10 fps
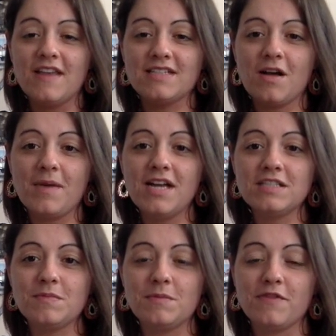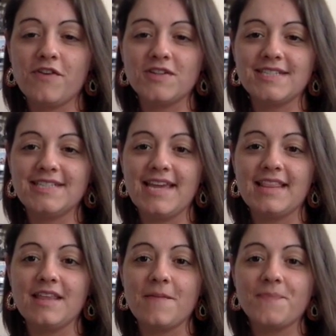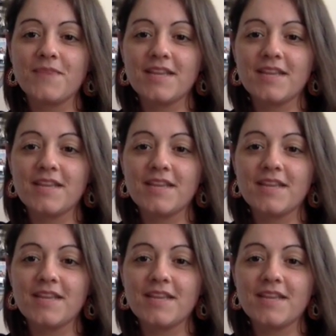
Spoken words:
That's how my husband prefers to take them.